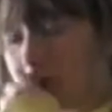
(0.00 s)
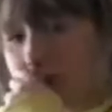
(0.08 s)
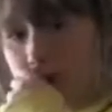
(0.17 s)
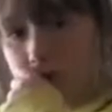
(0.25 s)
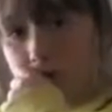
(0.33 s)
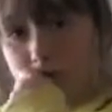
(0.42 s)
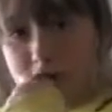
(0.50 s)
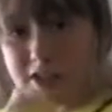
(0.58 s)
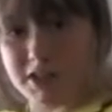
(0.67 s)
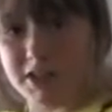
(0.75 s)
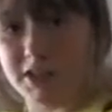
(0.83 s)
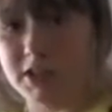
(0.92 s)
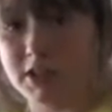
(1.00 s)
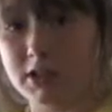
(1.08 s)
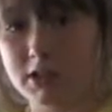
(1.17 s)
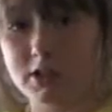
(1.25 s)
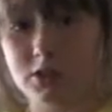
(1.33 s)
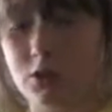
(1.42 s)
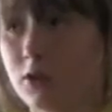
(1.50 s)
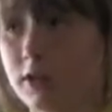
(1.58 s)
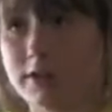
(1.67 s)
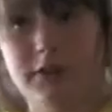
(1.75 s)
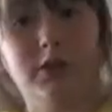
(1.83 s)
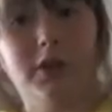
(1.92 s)
the Chucky Cheese
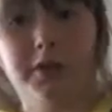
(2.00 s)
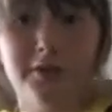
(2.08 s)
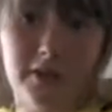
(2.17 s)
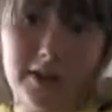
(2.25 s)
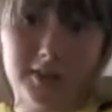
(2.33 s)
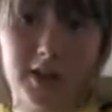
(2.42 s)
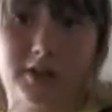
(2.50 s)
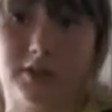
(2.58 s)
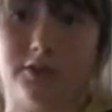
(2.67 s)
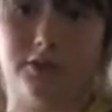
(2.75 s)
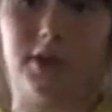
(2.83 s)
or a sound Family that's it